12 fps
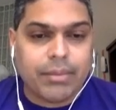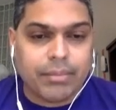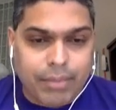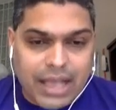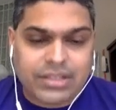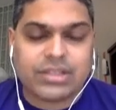
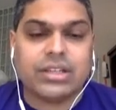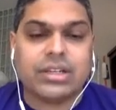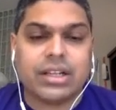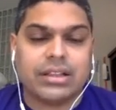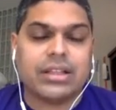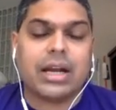master
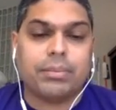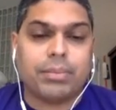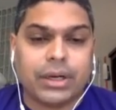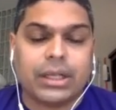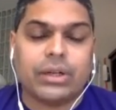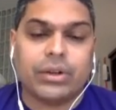in that
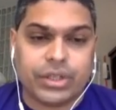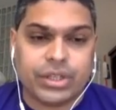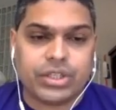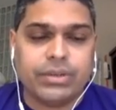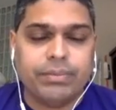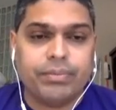particular
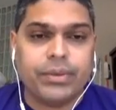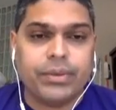region.